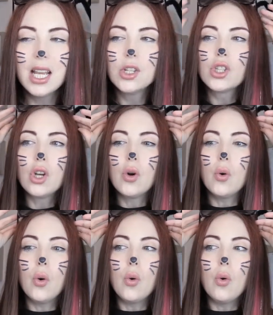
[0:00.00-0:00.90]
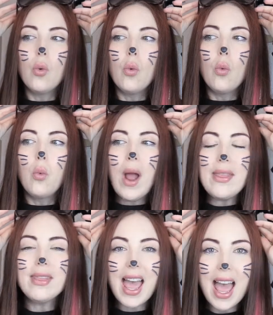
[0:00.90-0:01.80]
So
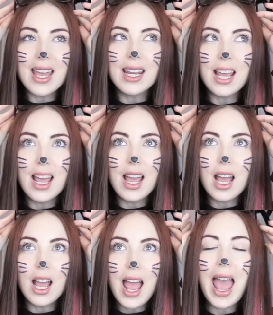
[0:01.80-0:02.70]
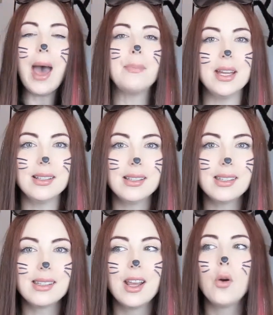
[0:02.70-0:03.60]
when that
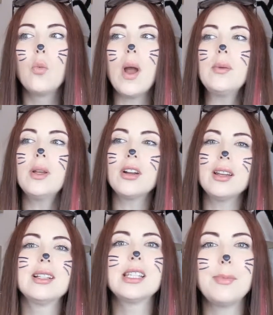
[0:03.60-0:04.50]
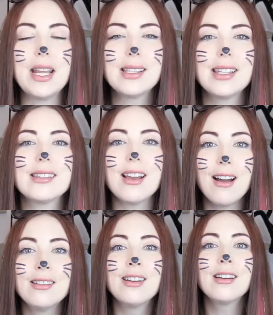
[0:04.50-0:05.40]
happens, when we are in a space that's
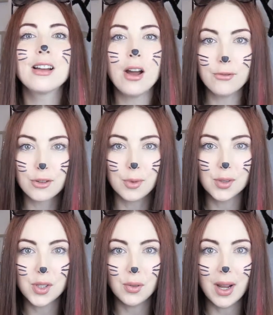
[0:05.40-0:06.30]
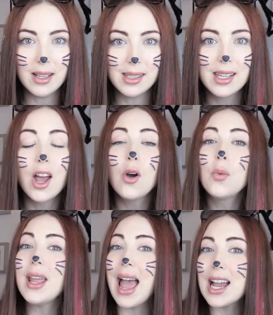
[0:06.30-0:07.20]
uncomfortable to us,
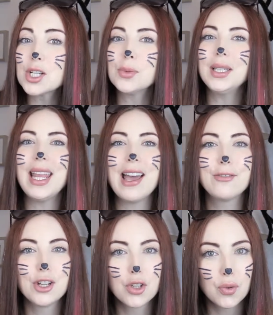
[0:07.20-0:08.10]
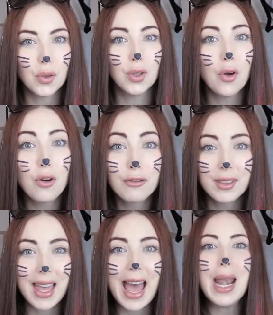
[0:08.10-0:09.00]
we actually have control over
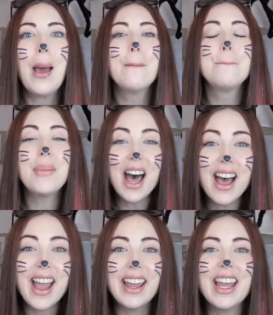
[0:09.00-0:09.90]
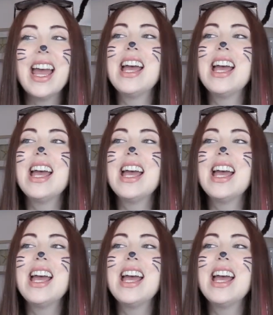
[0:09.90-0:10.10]
that by